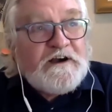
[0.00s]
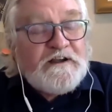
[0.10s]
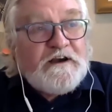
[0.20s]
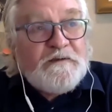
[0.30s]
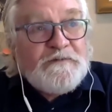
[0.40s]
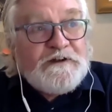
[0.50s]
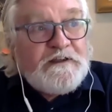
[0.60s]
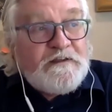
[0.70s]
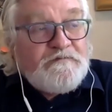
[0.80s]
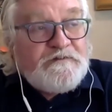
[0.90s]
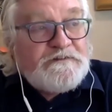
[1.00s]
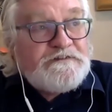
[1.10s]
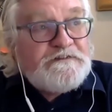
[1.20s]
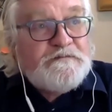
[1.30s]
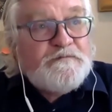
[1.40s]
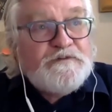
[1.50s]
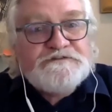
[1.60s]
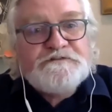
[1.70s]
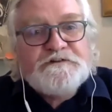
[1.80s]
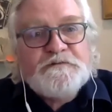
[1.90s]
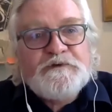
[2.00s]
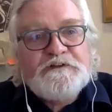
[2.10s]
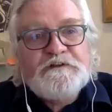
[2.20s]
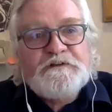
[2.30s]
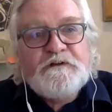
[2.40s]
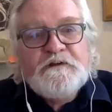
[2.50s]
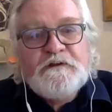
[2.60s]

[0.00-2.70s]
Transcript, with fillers: I, I believe, and this is a personal opinion,